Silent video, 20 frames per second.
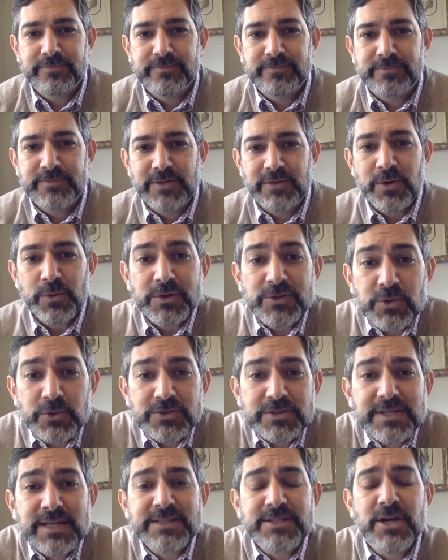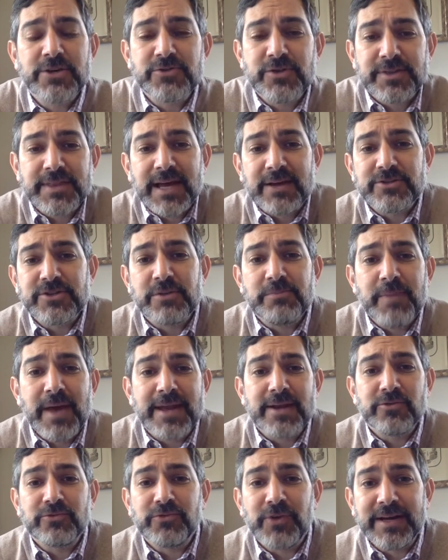Right, we're told 600,000 men
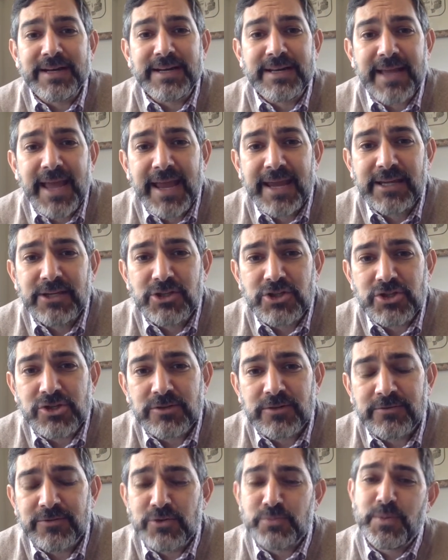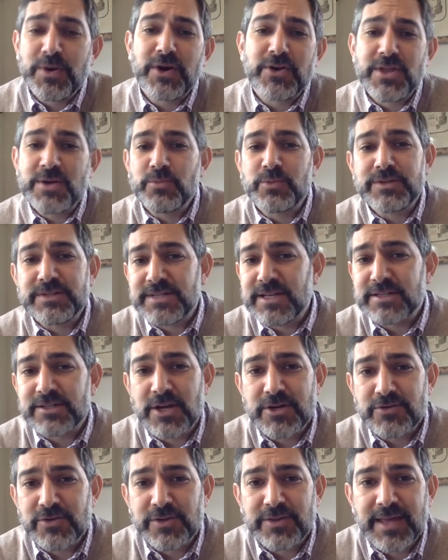of fighting age. If you pair them with
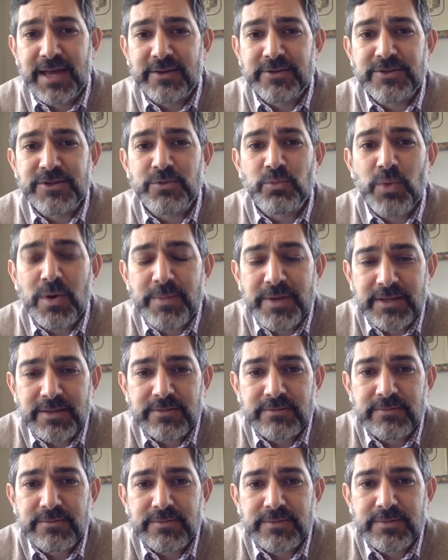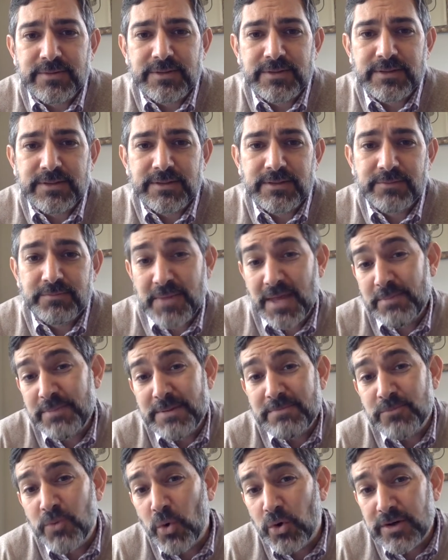600,000 women, maybe
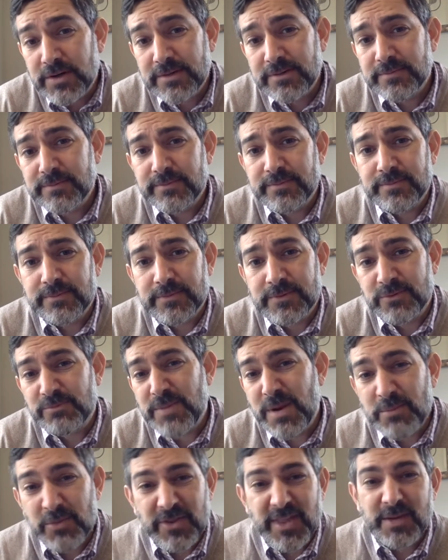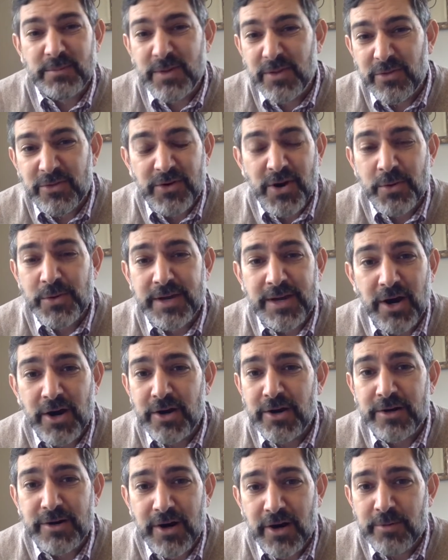more. Remember, they'd been throwing
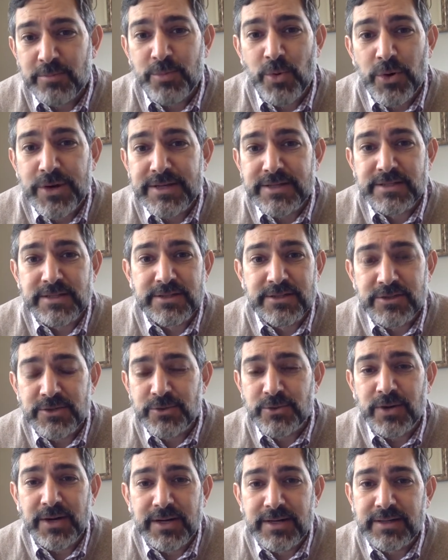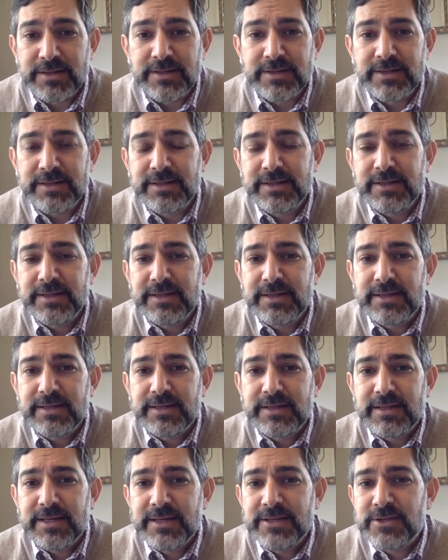our boys into
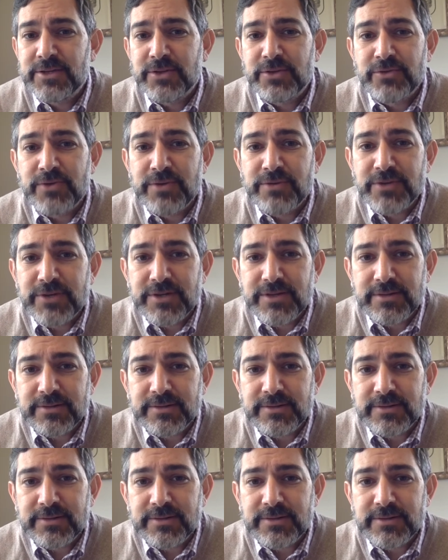the river.